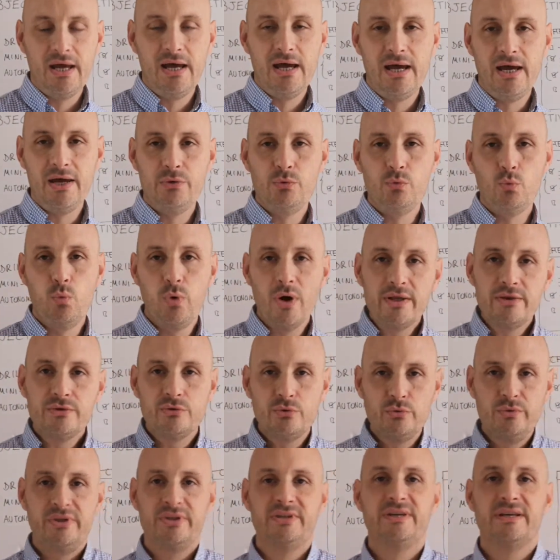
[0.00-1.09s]
And when
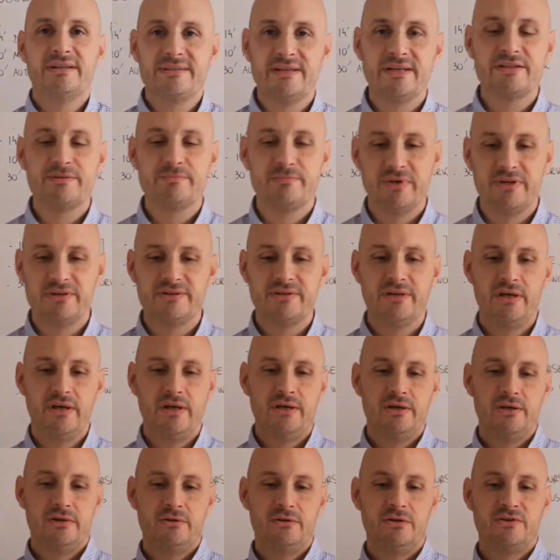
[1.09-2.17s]
doing the assessment,
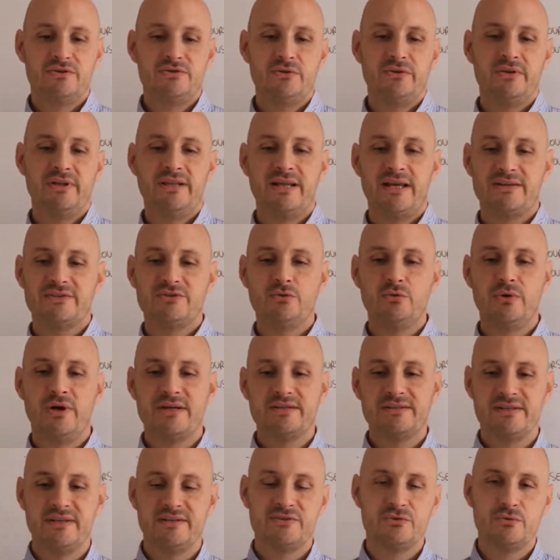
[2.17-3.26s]
the student has no
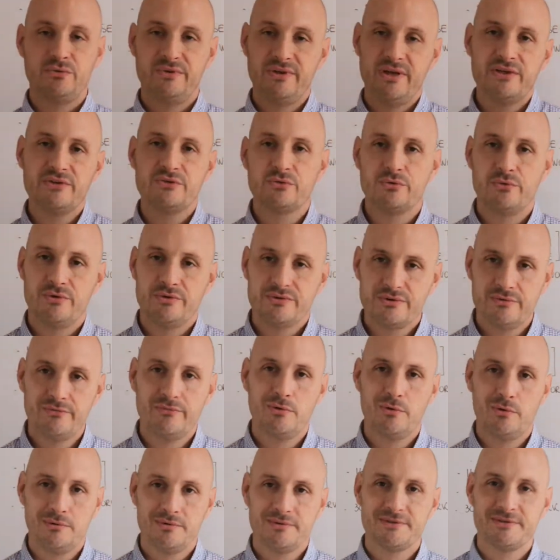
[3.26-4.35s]
access to the answers, of
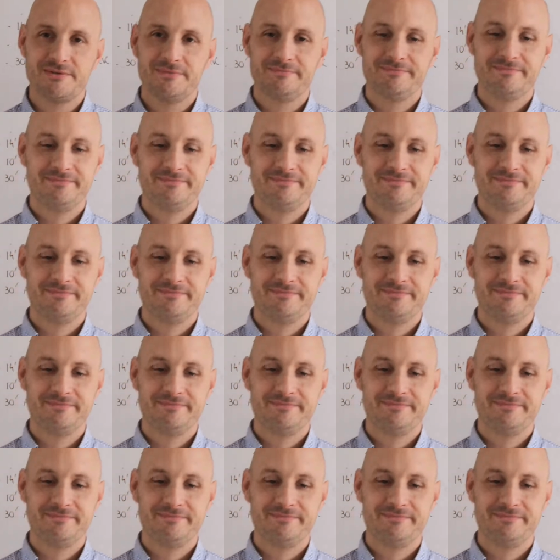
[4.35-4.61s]
course,